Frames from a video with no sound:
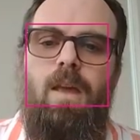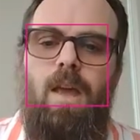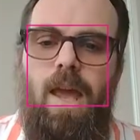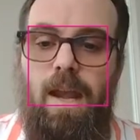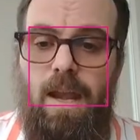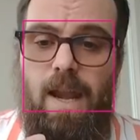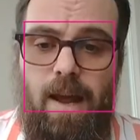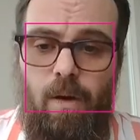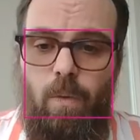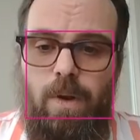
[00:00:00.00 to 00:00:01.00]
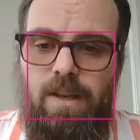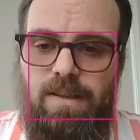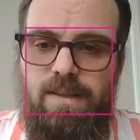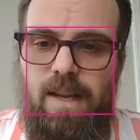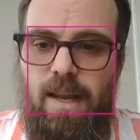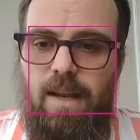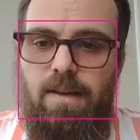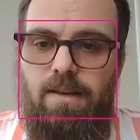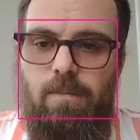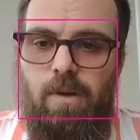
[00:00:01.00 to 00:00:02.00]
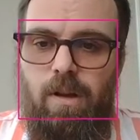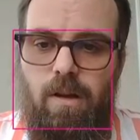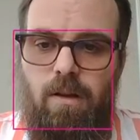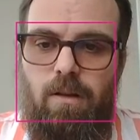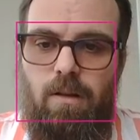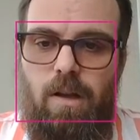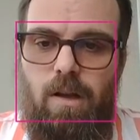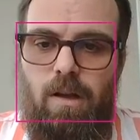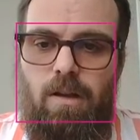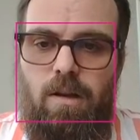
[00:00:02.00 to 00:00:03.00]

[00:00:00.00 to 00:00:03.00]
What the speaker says: And now we can say debug log.